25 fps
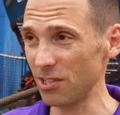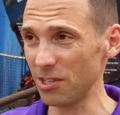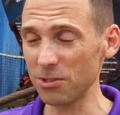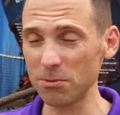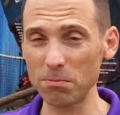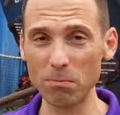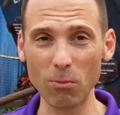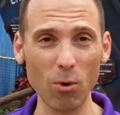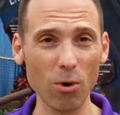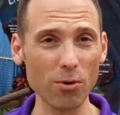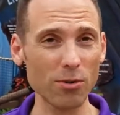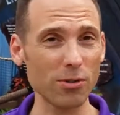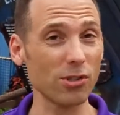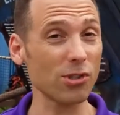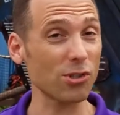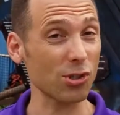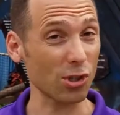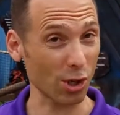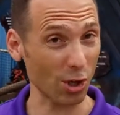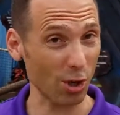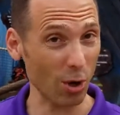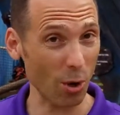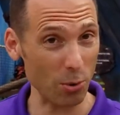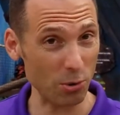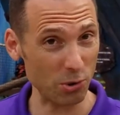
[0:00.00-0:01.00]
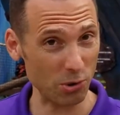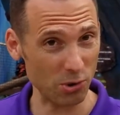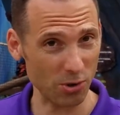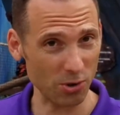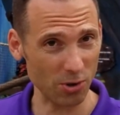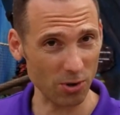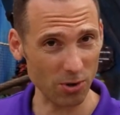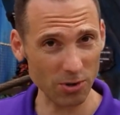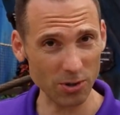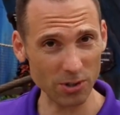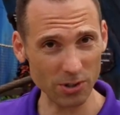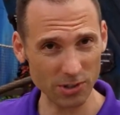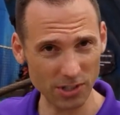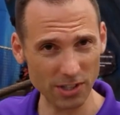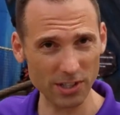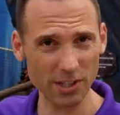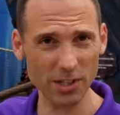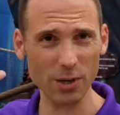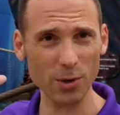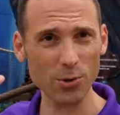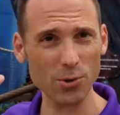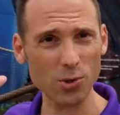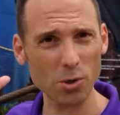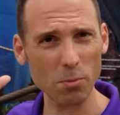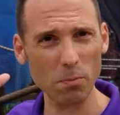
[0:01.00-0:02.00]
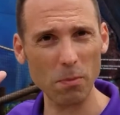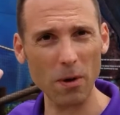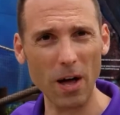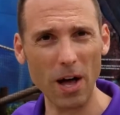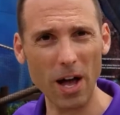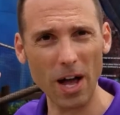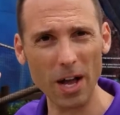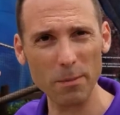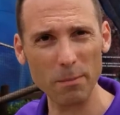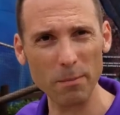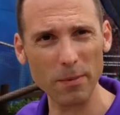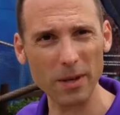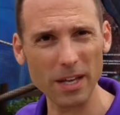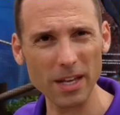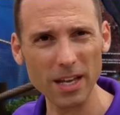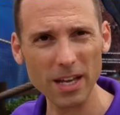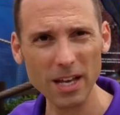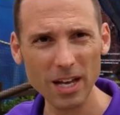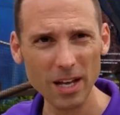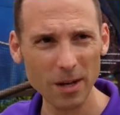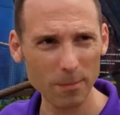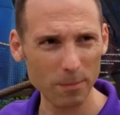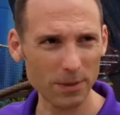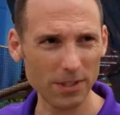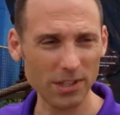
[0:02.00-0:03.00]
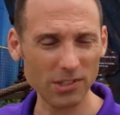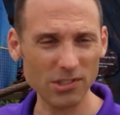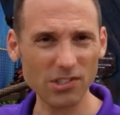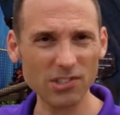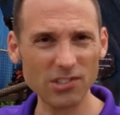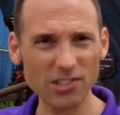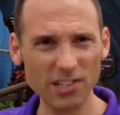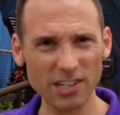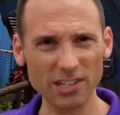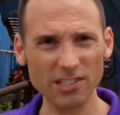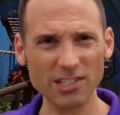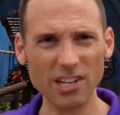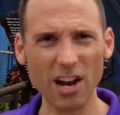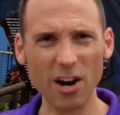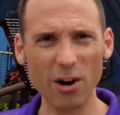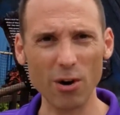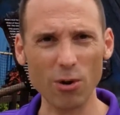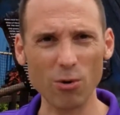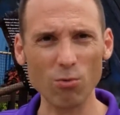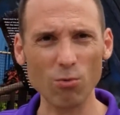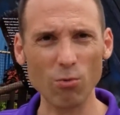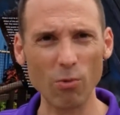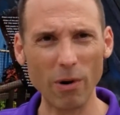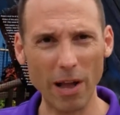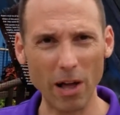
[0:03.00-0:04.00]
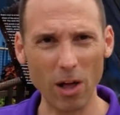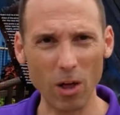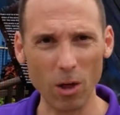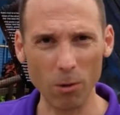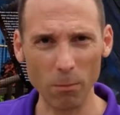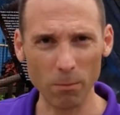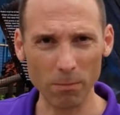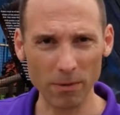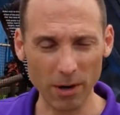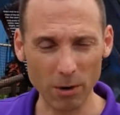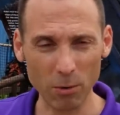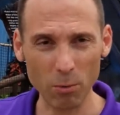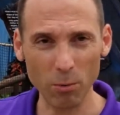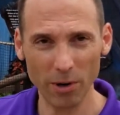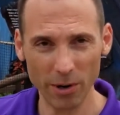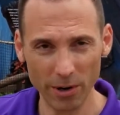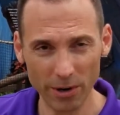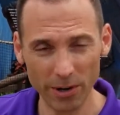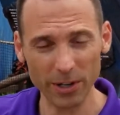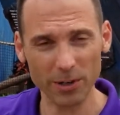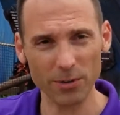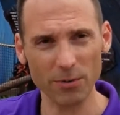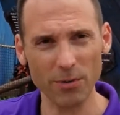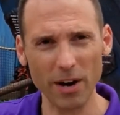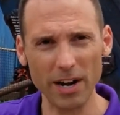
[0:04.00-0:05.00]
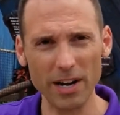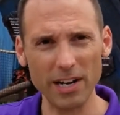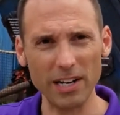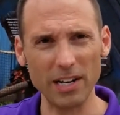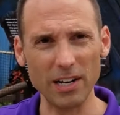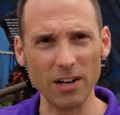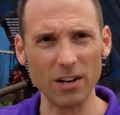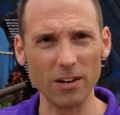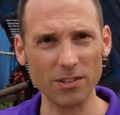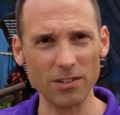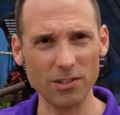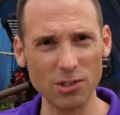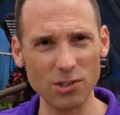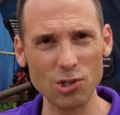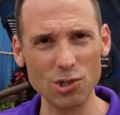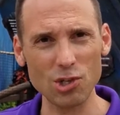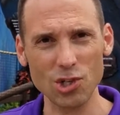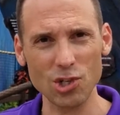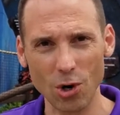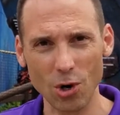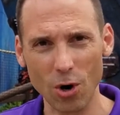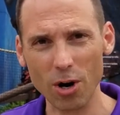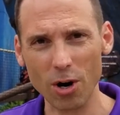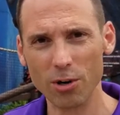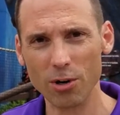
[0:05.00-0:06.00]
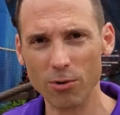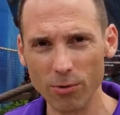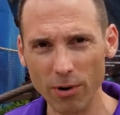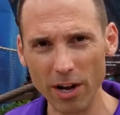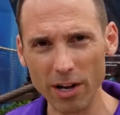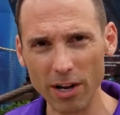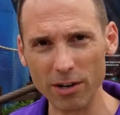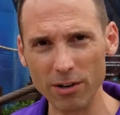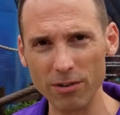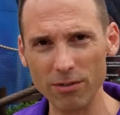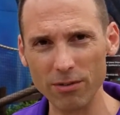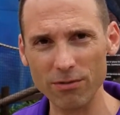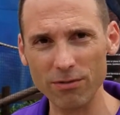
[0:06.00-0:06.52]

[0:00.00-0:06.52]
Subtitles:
is more than just a coaster. You see the coaster behind me, but this is an entire realm that we're in right here. This is Shark Reef,